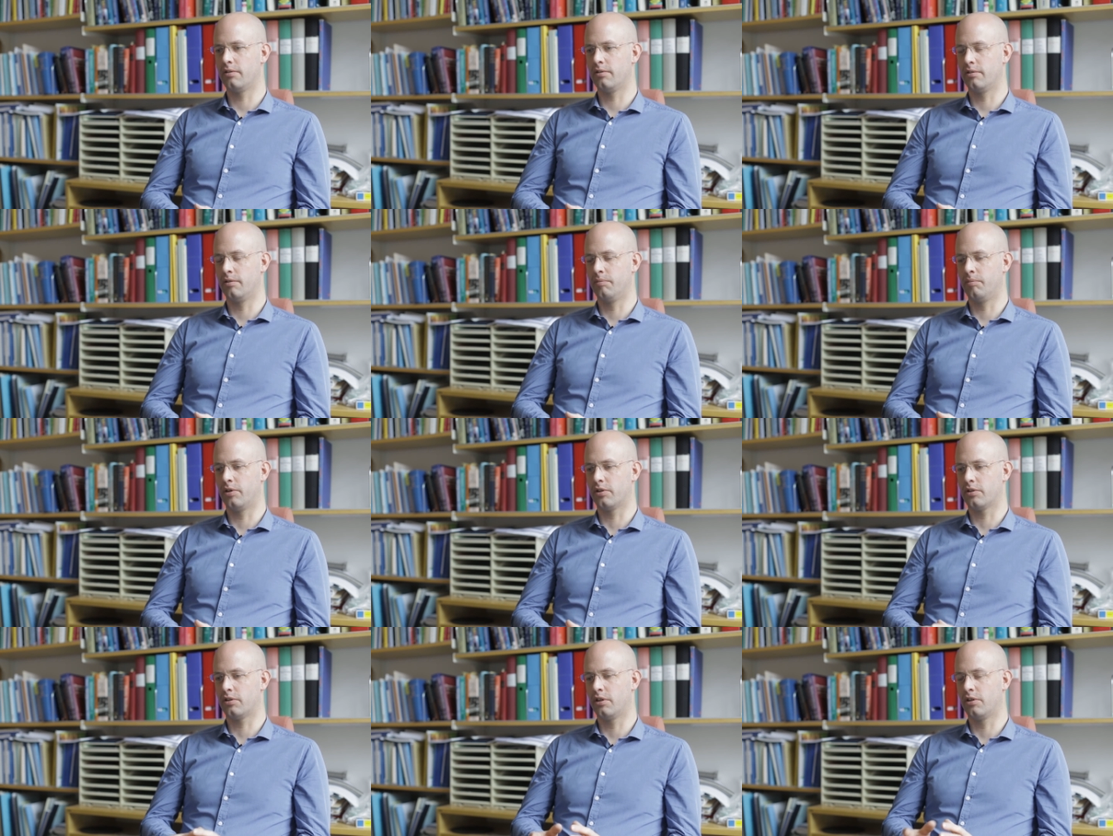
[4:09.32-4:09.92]

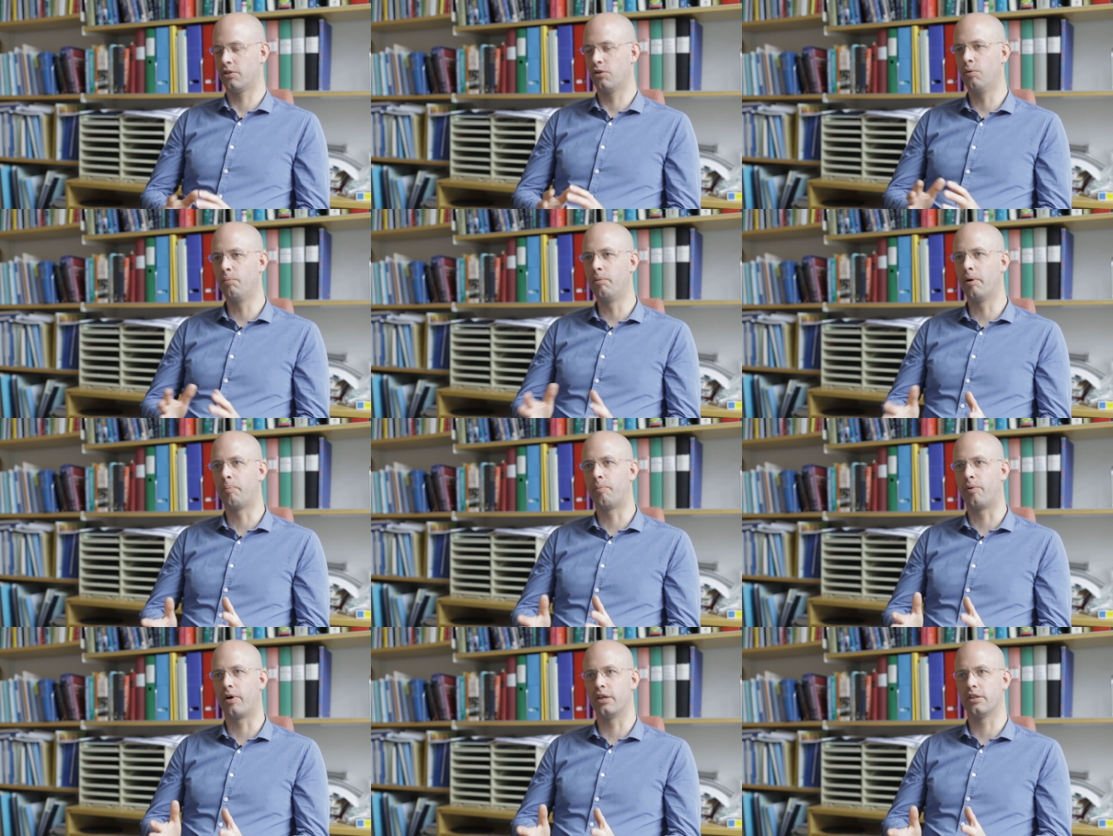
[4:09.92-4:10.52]
among the
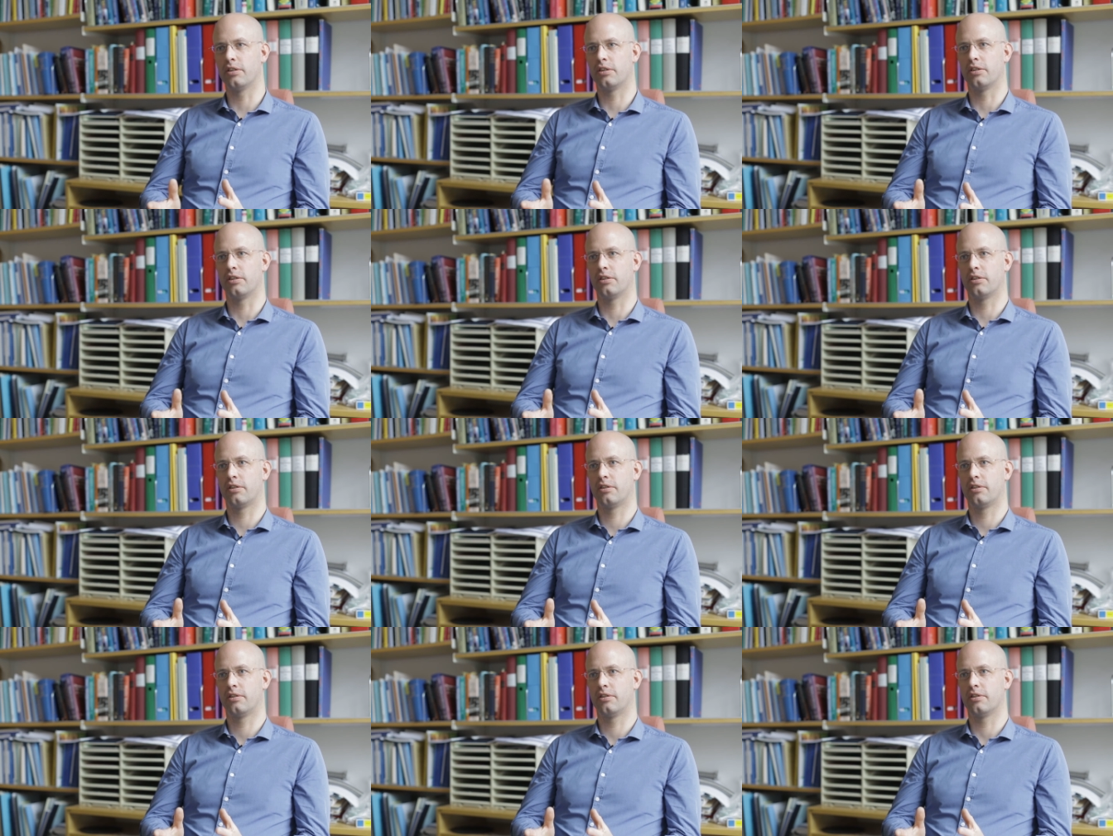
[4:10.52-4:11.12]
Nobel
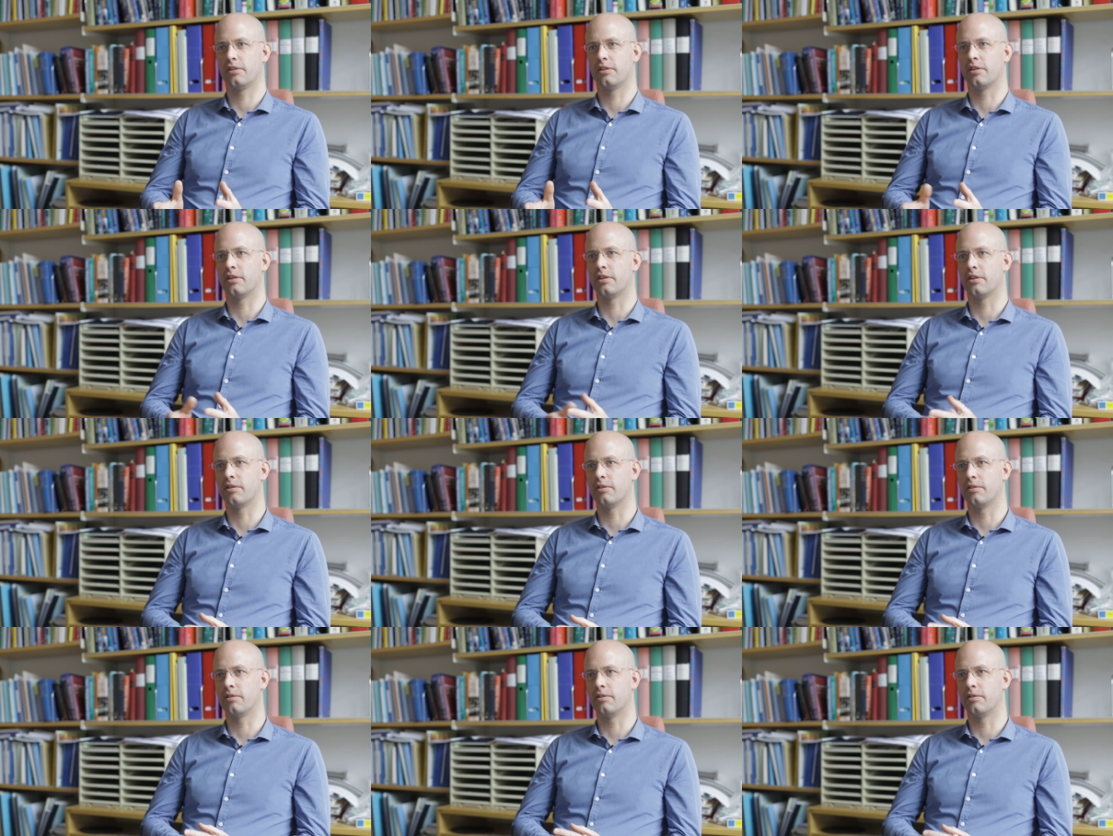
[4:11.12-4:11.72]
Prizes,
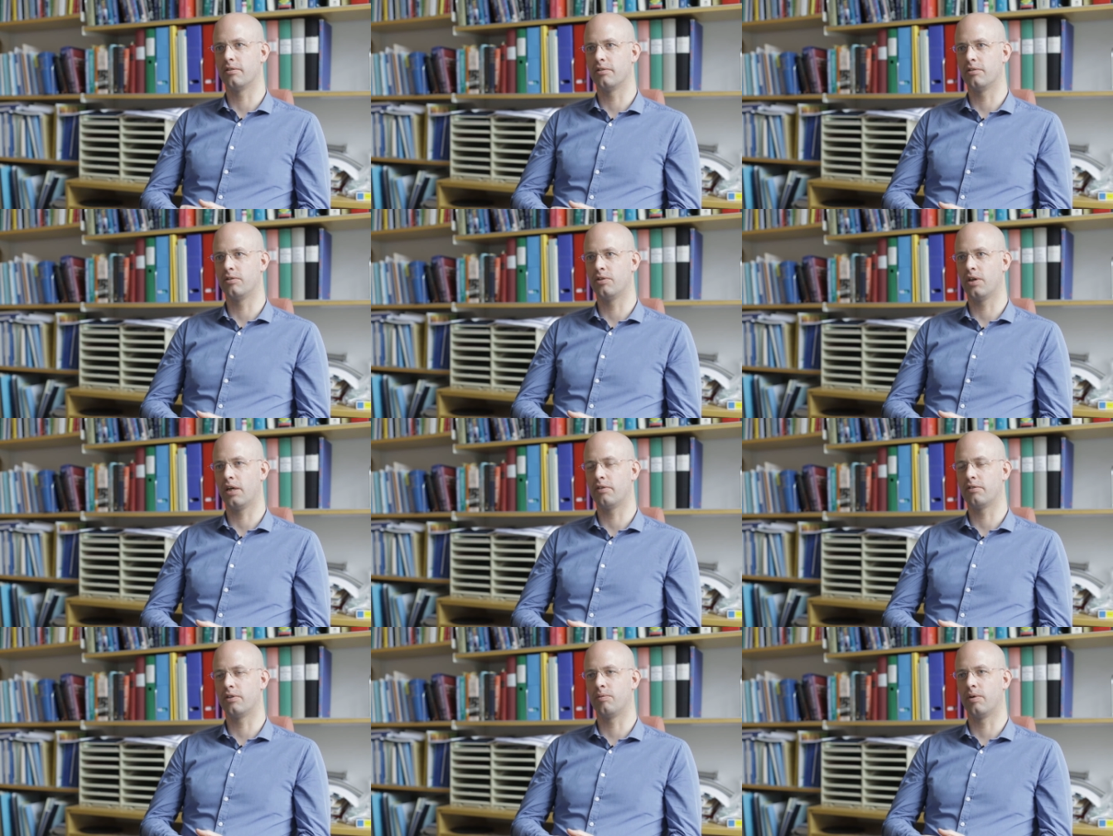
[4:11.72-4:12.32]
you
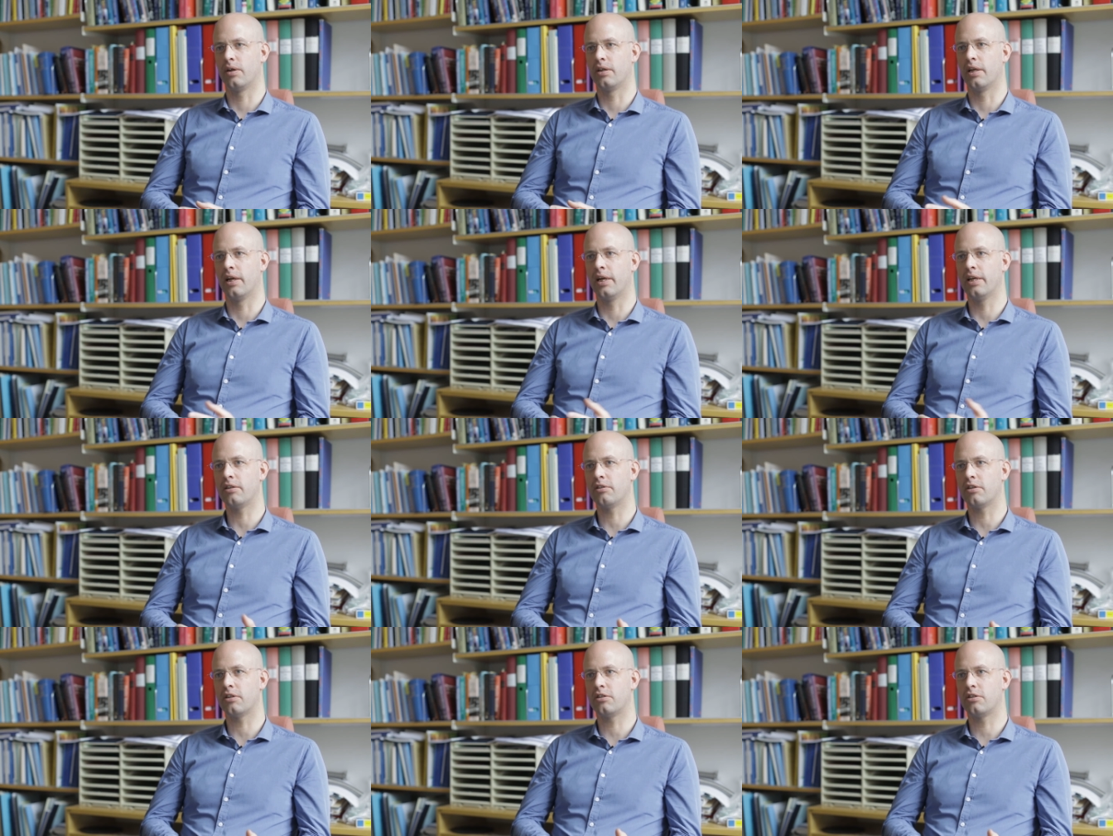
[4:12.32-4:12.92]
have the one in
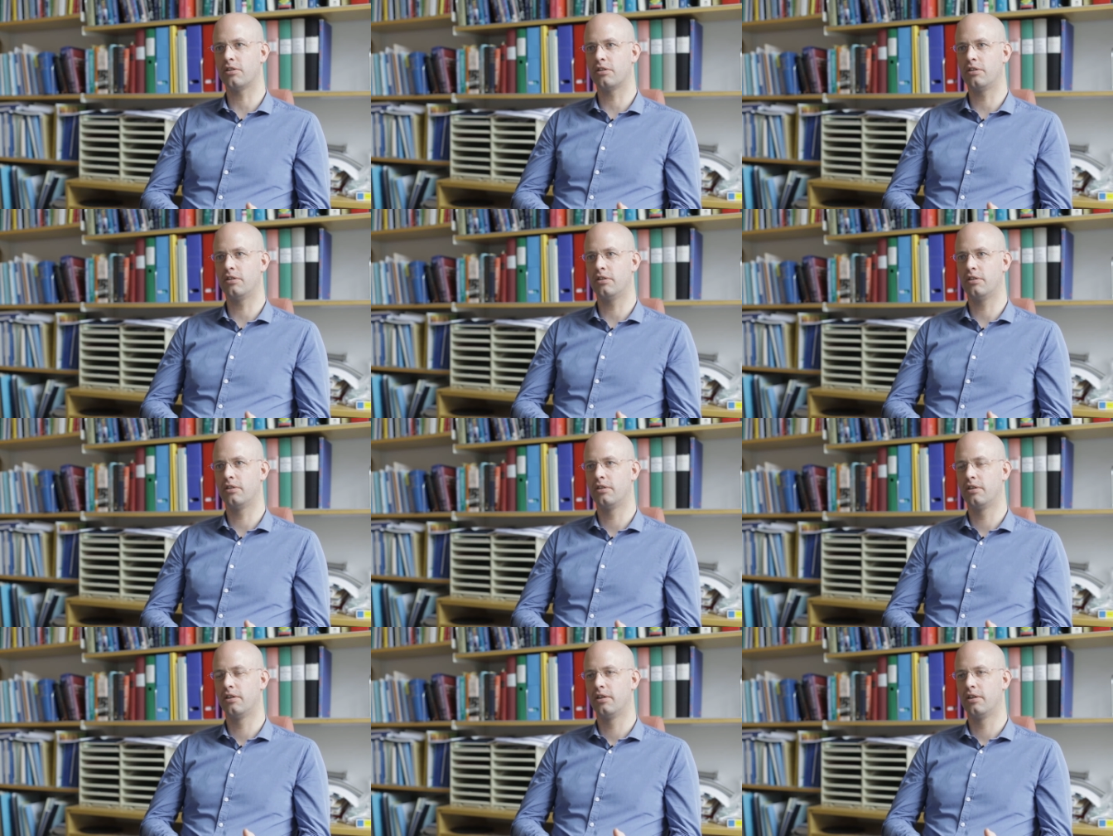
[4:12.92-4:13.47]
literature,